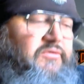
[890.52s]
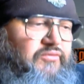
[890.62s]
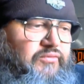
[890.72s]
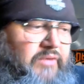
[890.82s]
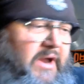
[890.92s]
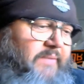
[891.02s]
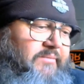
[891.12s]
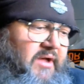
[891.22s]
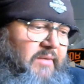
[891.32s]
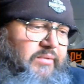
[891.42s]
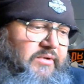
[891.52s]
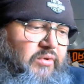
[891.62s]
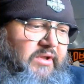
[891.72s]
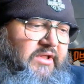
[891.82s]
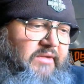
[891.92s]
wrapped up with
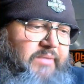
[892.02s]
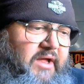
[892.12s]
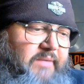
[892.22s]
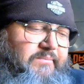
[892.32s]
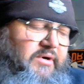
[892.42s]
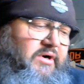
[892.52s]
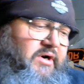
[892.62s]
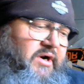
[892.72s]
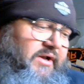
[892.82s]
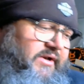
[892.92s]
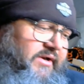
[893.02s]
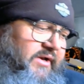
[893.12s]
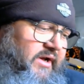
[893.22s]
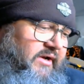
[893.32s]
toilet paper and